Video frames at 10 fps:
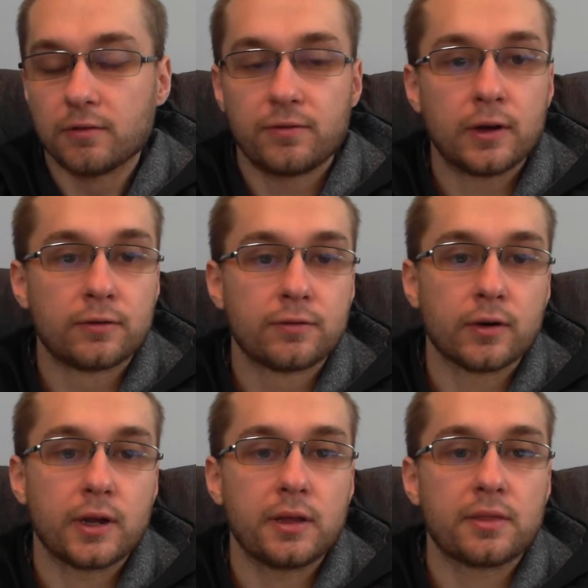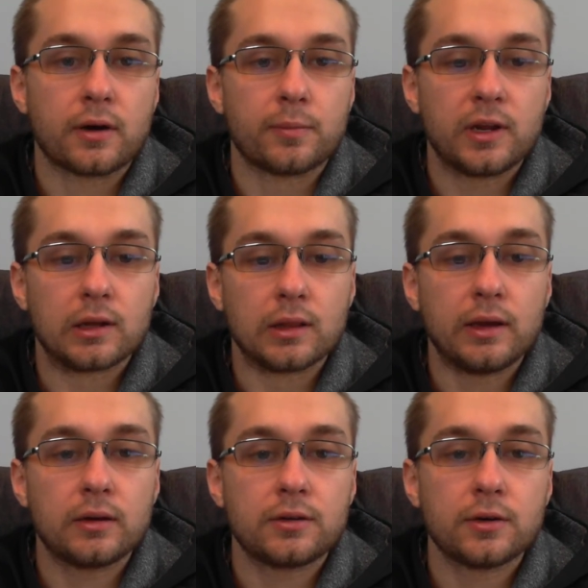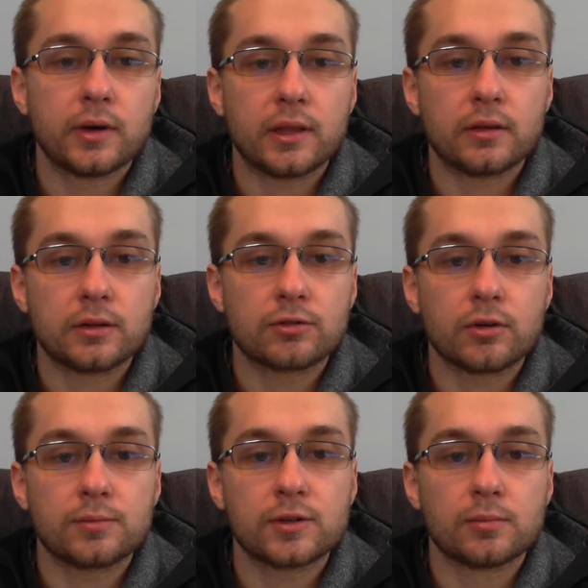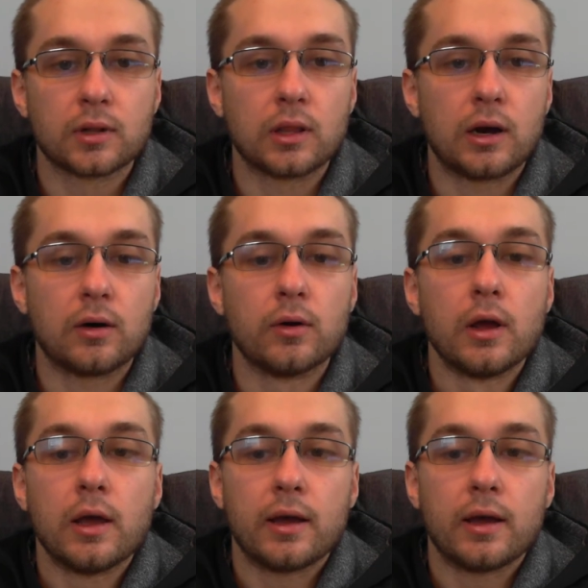Feel free. There'll be a link to it in the description below.